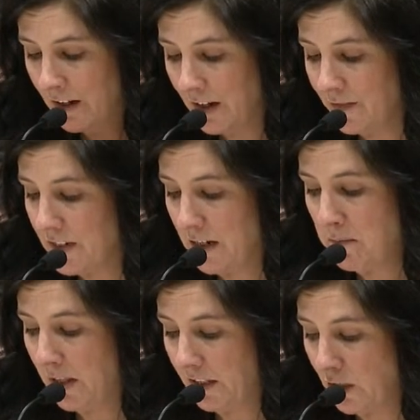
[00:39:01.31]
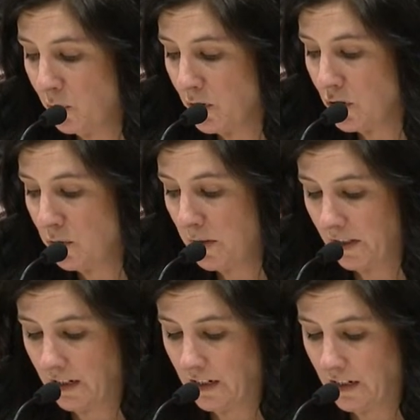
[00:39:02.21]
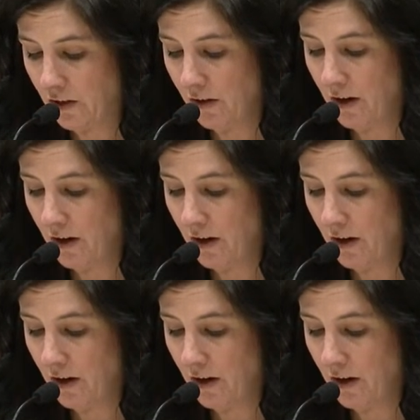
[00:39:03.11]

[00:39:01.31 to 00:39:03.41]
of $10 million with $2 million a year